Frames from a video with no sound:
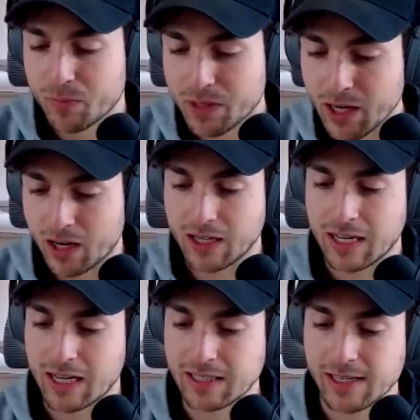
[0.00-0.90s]

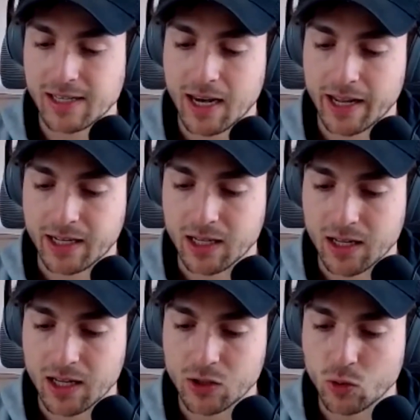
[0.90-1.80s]
as I said, like,
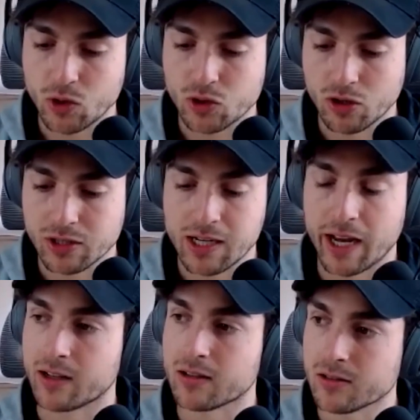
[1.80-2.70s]
you start seeing,
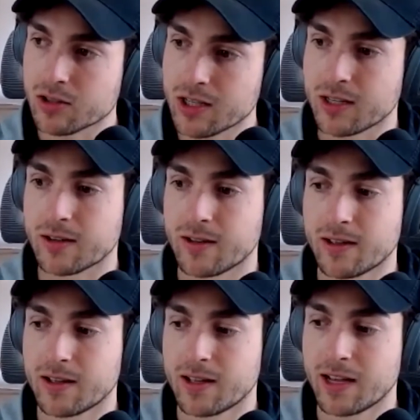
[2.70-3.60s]
like,
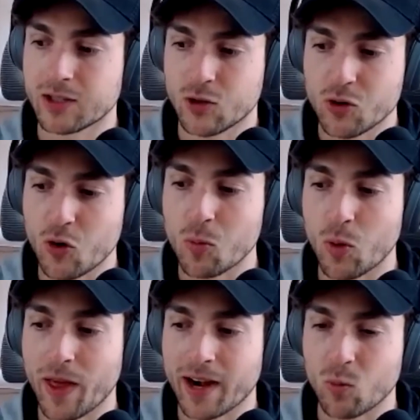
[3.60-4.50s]
it's not normal
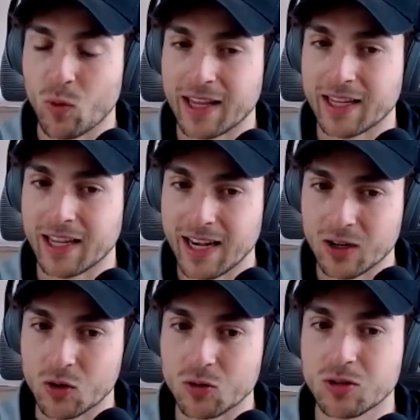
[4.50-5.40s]
that when I hit a
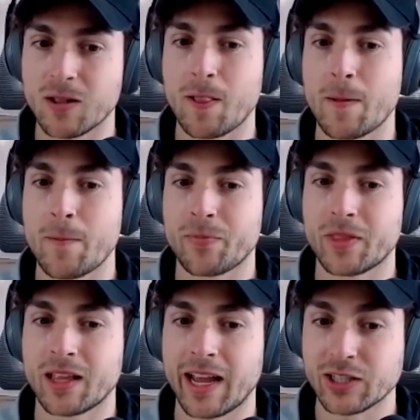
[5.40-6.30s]
goal,
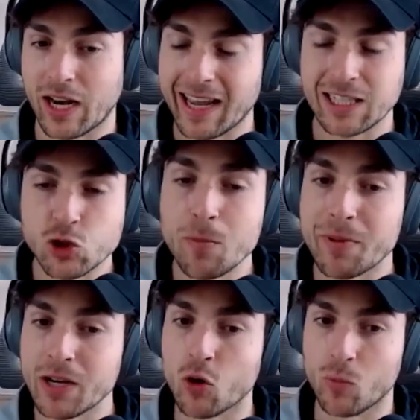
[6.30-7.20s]
it shouldn't
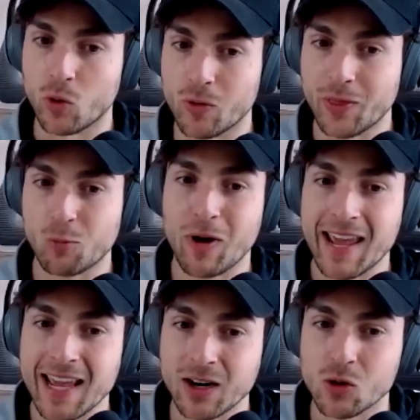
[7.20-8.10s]
be normal that when I
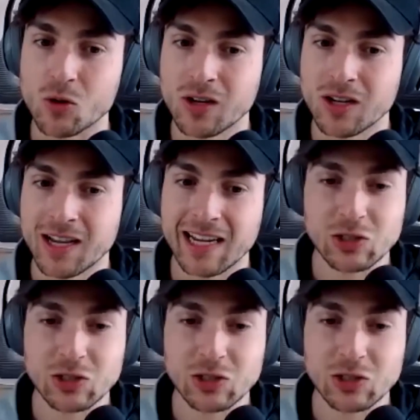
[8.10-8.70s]
hit a goal, it